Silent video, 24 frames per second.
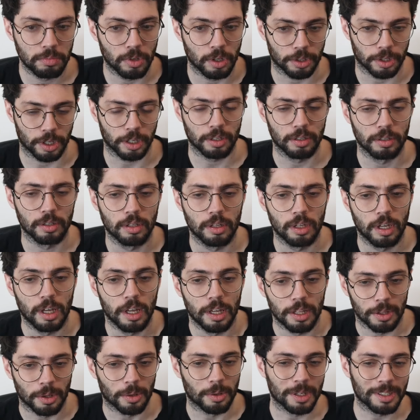okay?
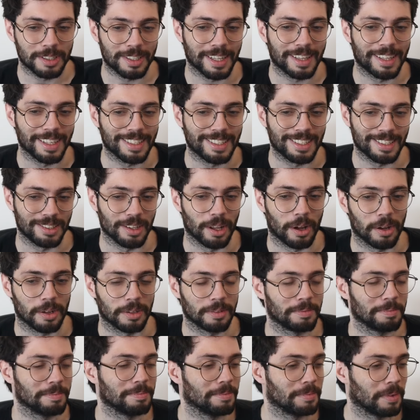Notice that this is
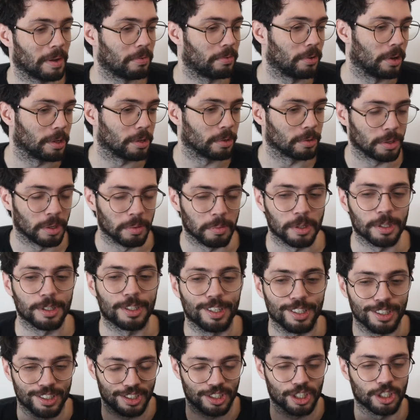not a final number. This
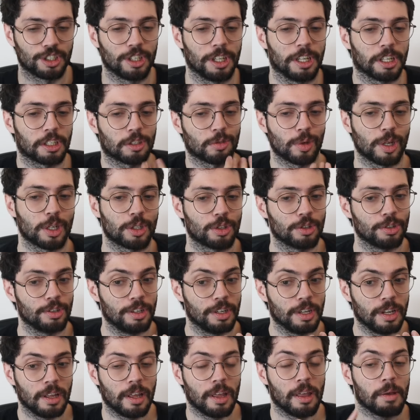is just an expression.
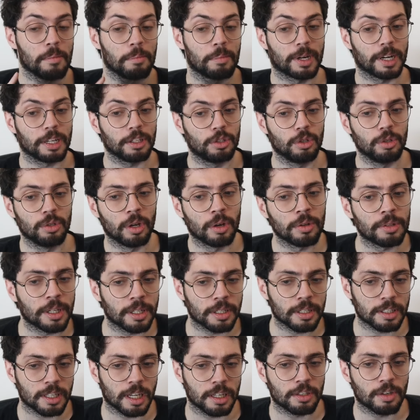But I do know that the
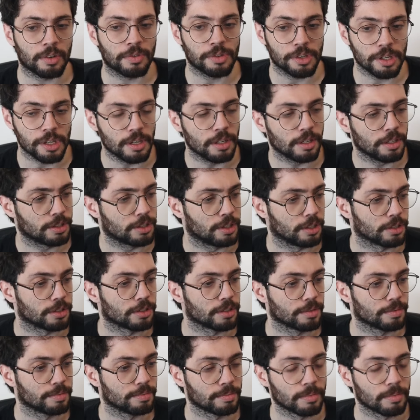size of E is this.